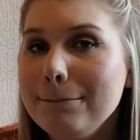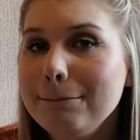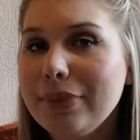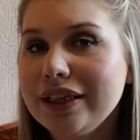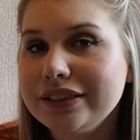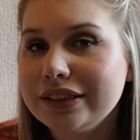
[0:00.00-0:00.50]

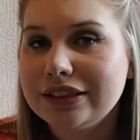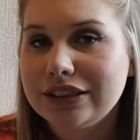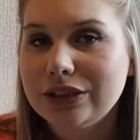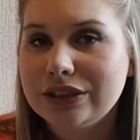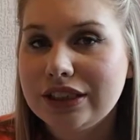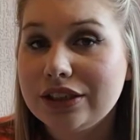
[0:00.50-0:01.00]
better
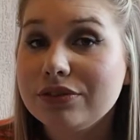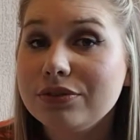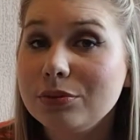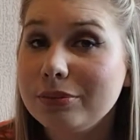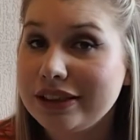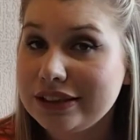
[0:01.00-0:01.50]
suited
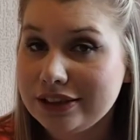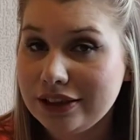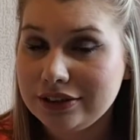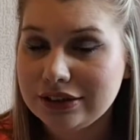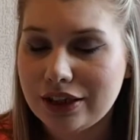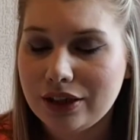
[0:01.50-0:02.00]
for my
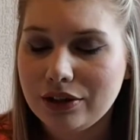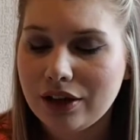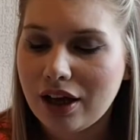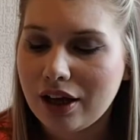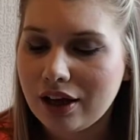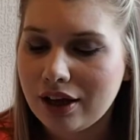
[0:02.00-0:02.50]
skin tone,
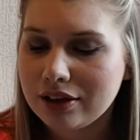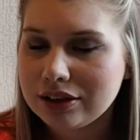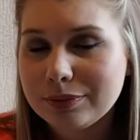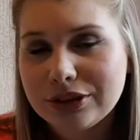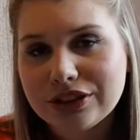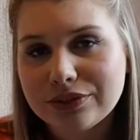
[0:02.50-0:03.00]
and
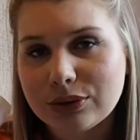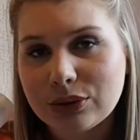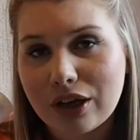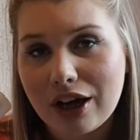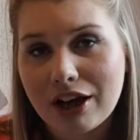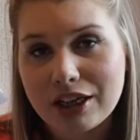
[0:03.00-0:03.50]
because of all the
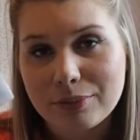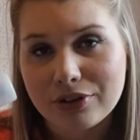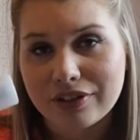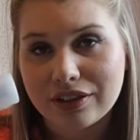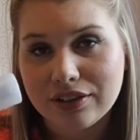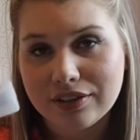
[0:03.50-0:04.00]
hype
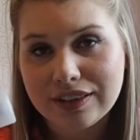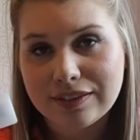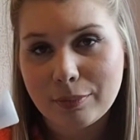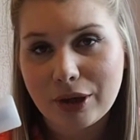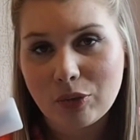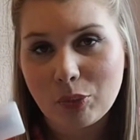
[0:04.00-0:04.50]
surrounding this
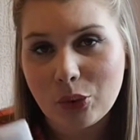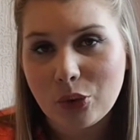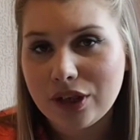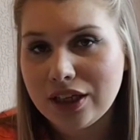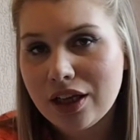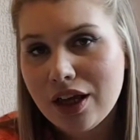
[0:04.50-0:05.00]
bad
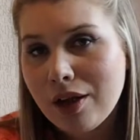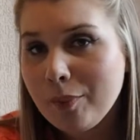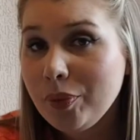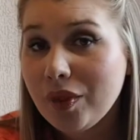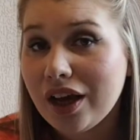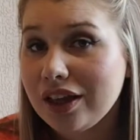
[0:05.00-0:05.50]
boy,
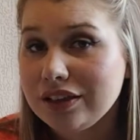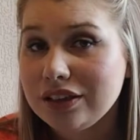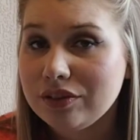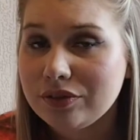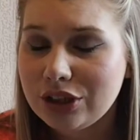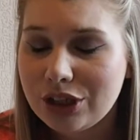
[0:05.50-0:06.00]
I didn't
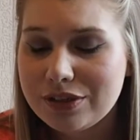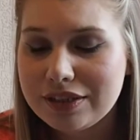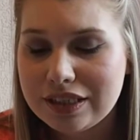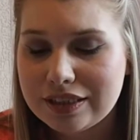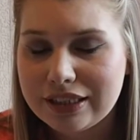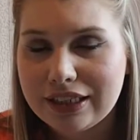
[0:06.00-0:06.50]
even know
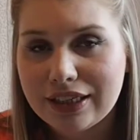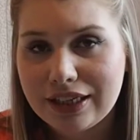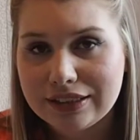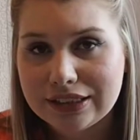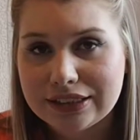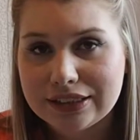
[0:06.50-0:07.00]
D-Slick
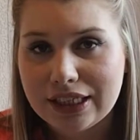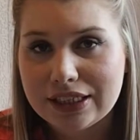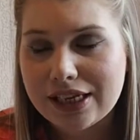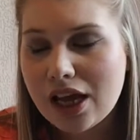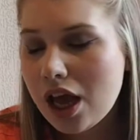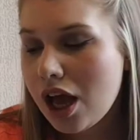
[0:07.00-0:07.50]
existed.
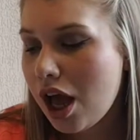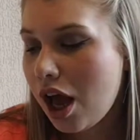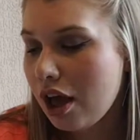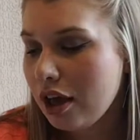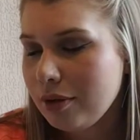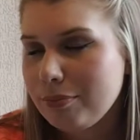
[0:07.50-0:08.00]

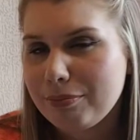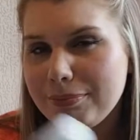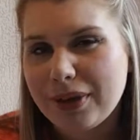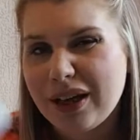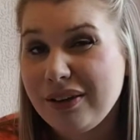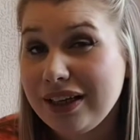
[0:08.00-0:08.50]

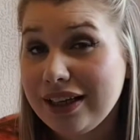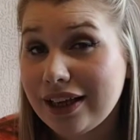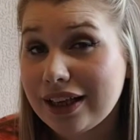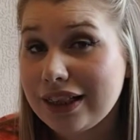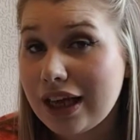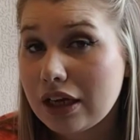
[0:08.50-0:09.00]
But I'll
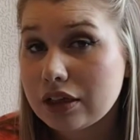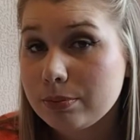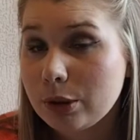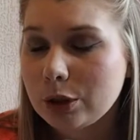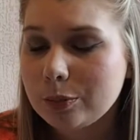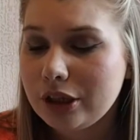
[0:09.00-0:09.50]
link that
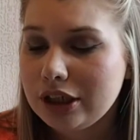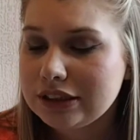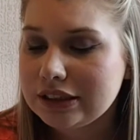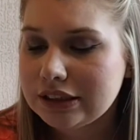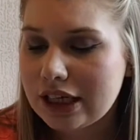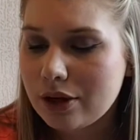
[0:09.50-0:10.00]
blog
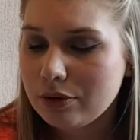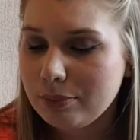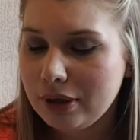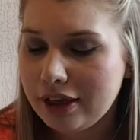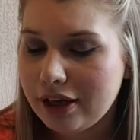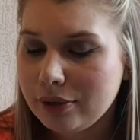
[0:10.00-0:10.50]
post down
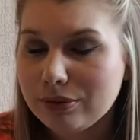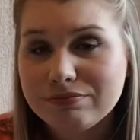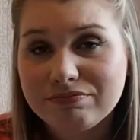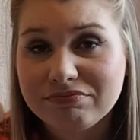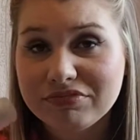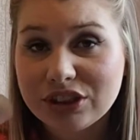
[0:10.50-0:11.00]
below.
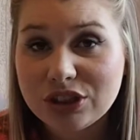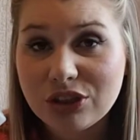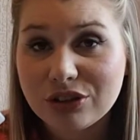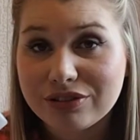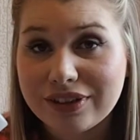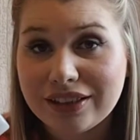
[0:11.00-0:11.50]
It's not
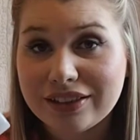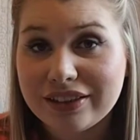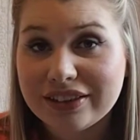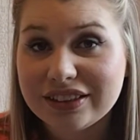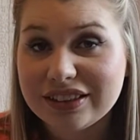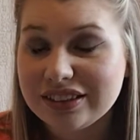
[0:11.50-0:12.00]

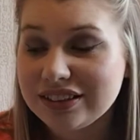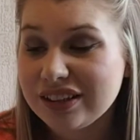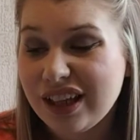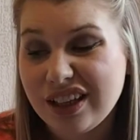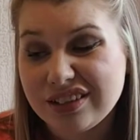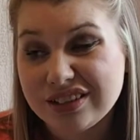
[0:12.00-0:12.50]
horrendous,
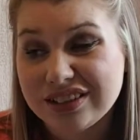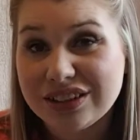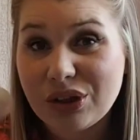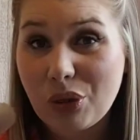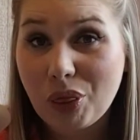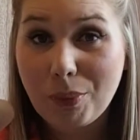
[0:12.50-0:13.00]
it's
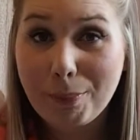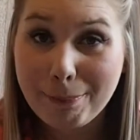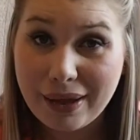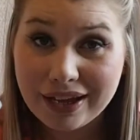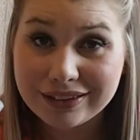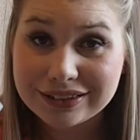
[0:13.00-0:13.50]
not the
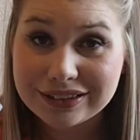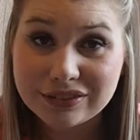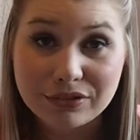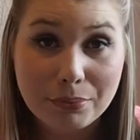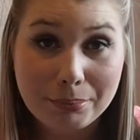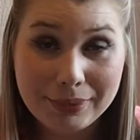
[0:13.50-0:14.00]
best
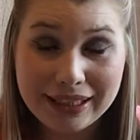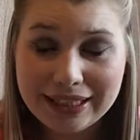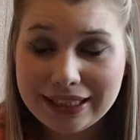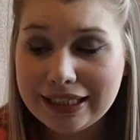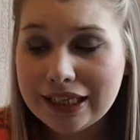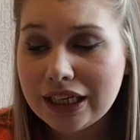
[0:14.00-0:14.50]
for
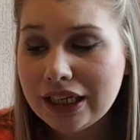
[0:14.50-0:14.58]
me,